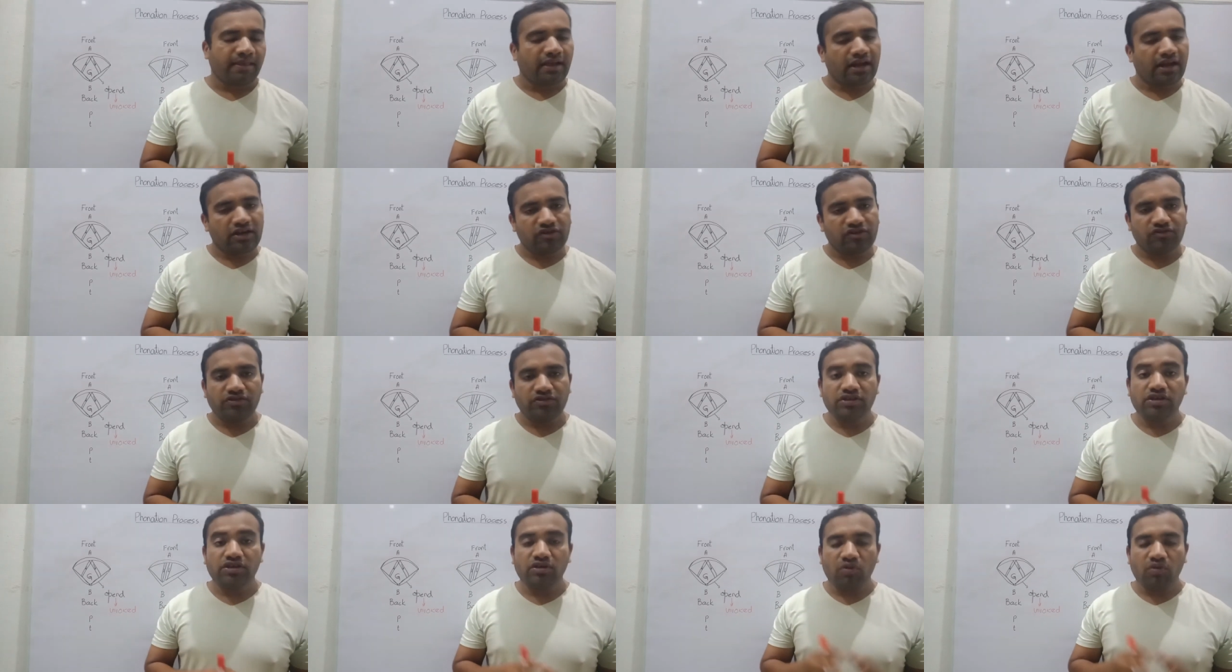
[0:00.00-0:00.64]
And
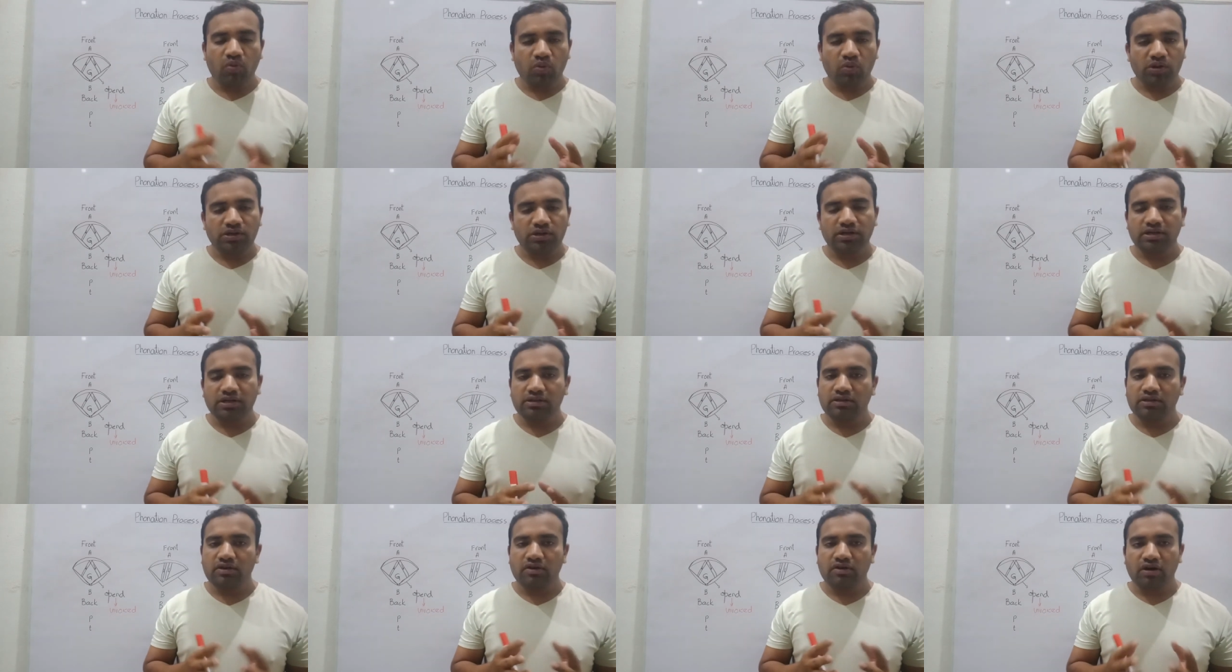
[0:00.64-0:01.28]
see, what
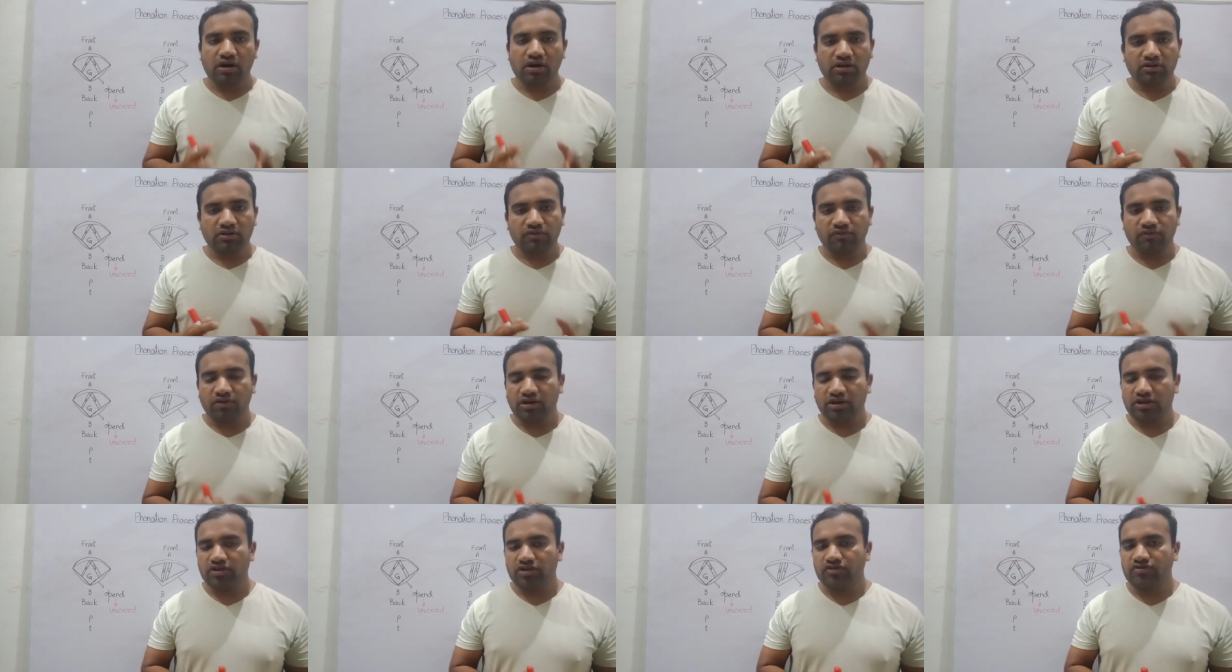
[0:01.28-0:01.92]
are the
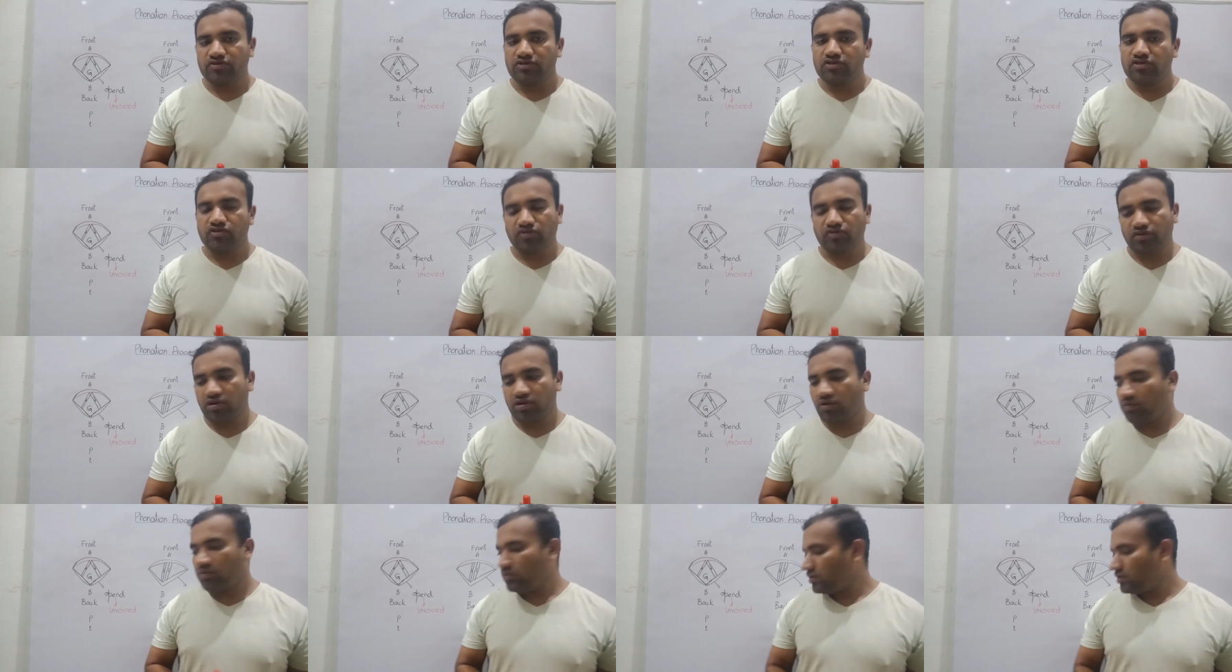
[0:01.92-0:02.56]
unvoiced
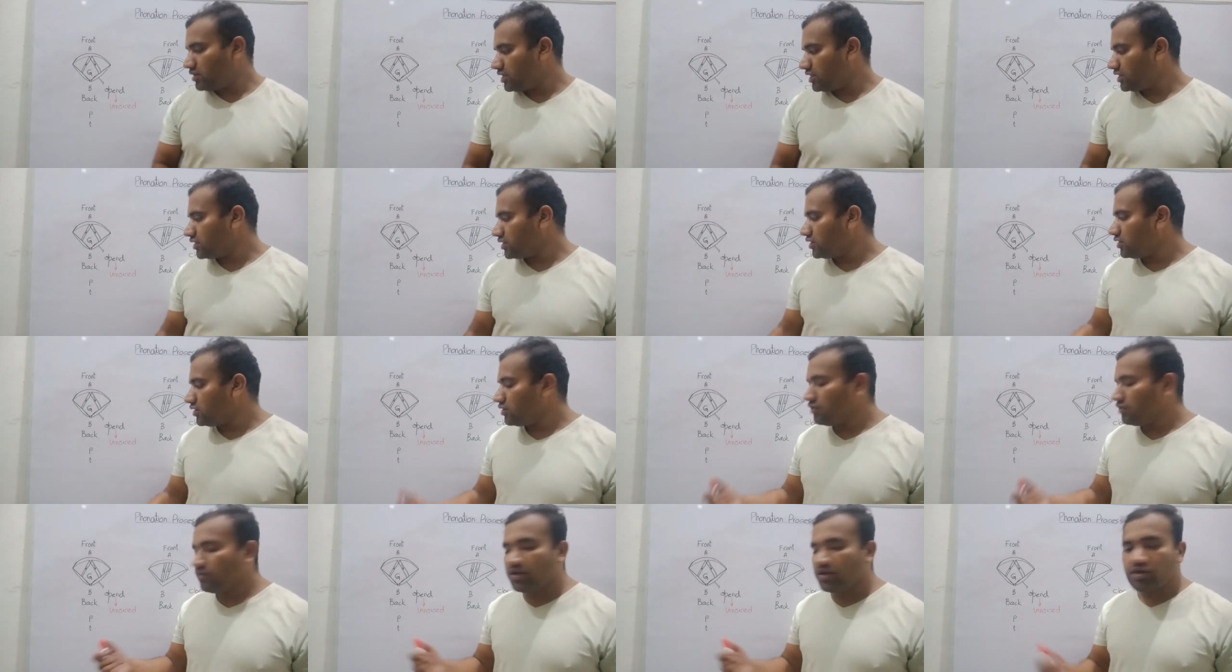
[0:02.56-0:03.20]
sound?
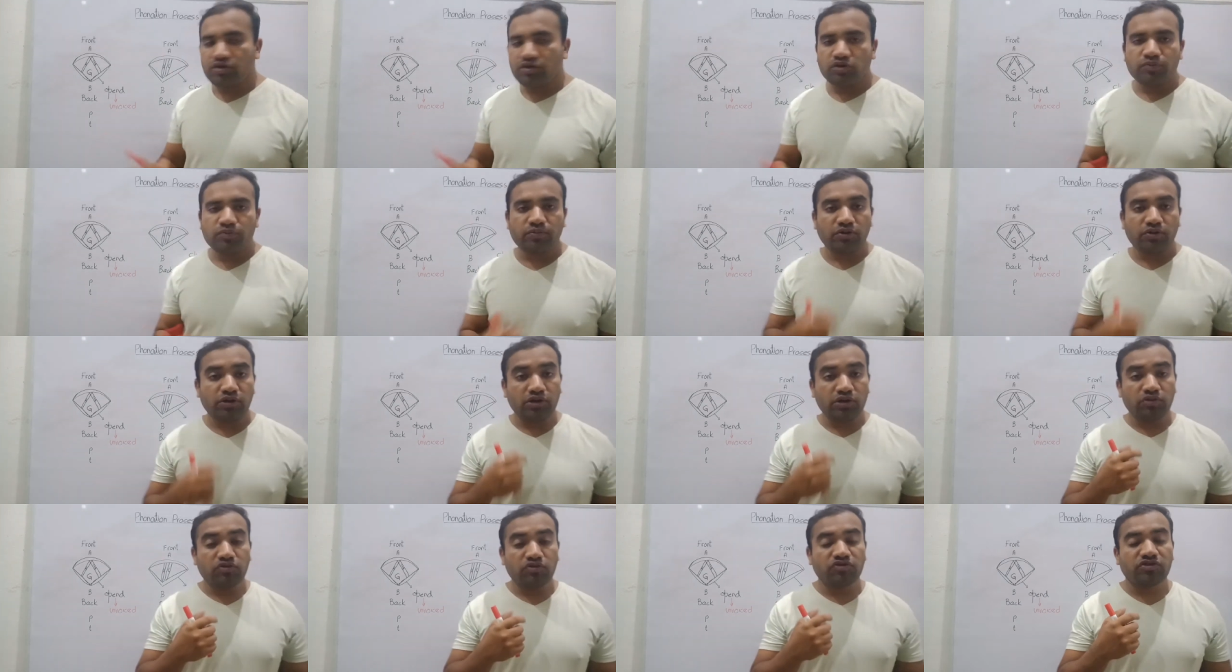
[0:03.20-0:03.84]
Like when you
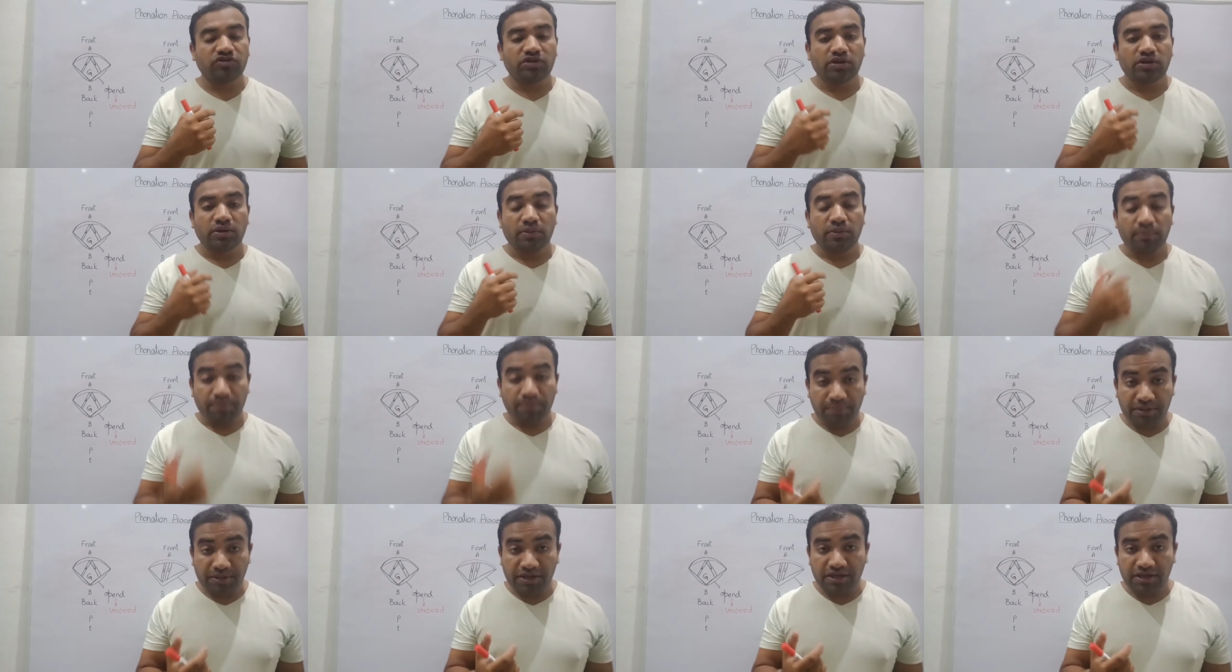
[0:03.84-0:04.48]
produce
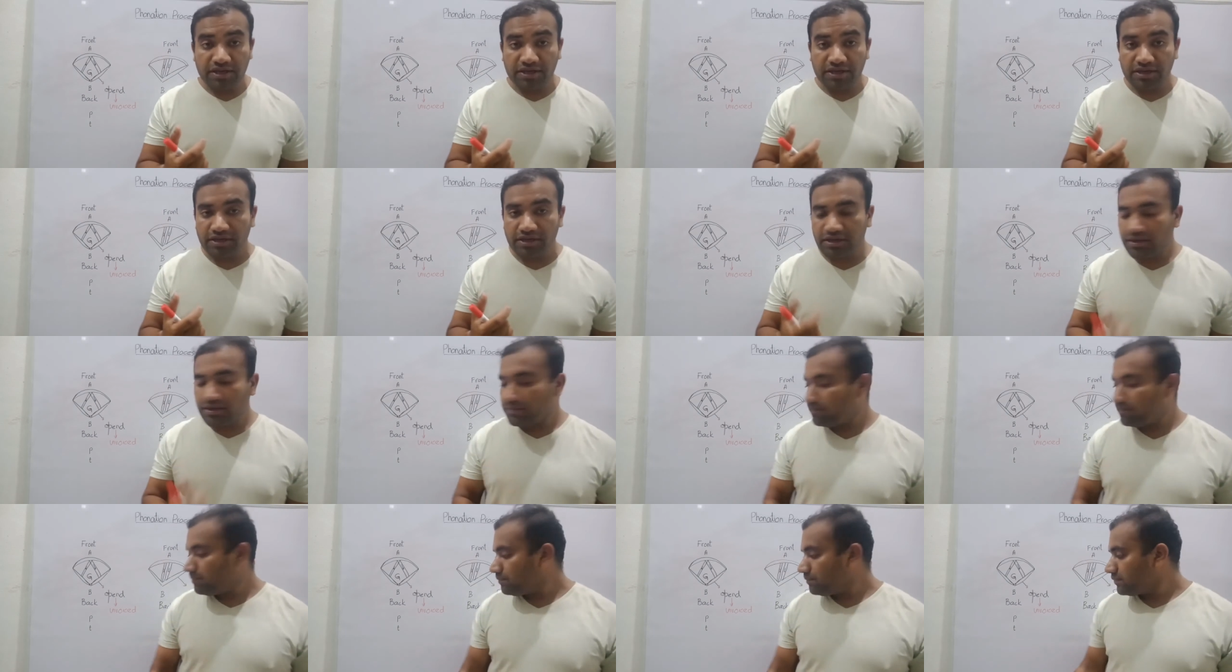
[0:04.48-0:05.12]

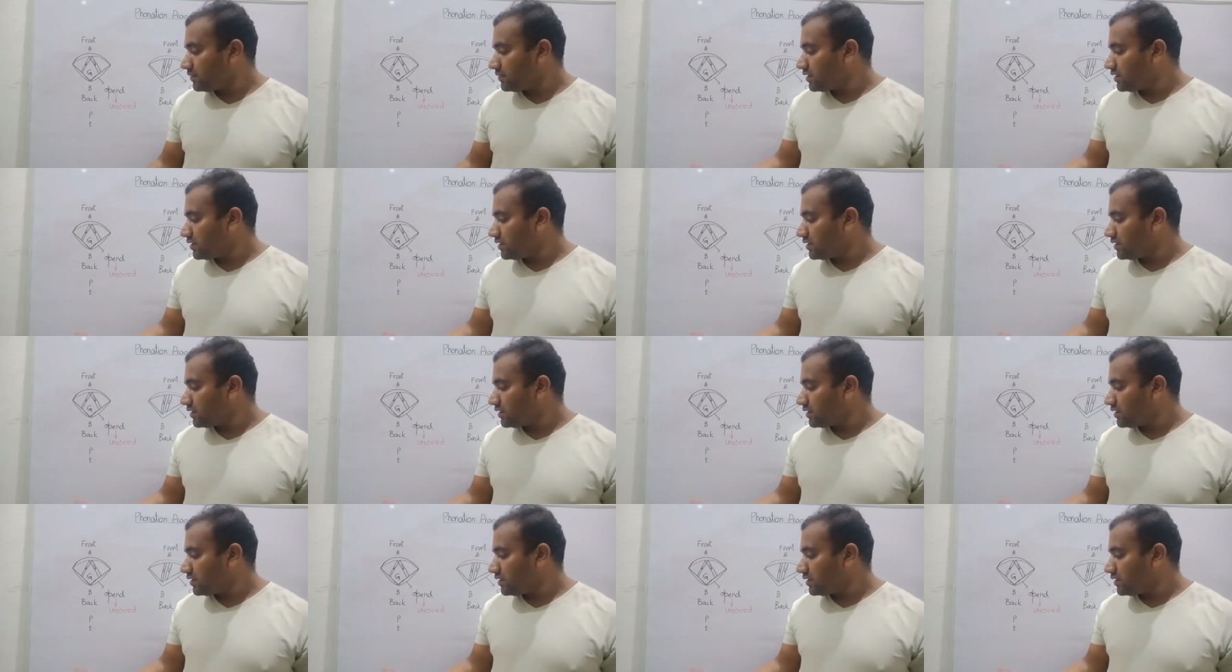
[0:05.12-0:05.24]
P,